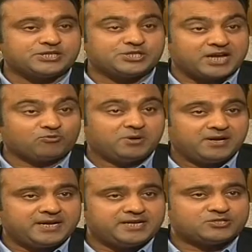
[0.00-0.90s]

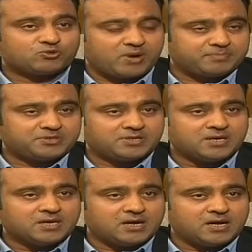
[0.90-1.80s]
genuinely swept
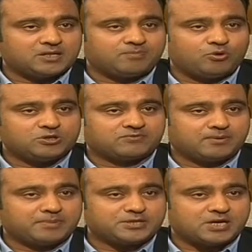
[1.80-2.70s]
the polls
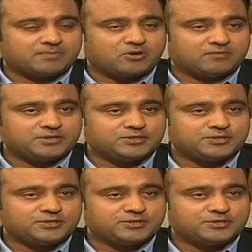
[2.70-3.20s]
from Punjab province?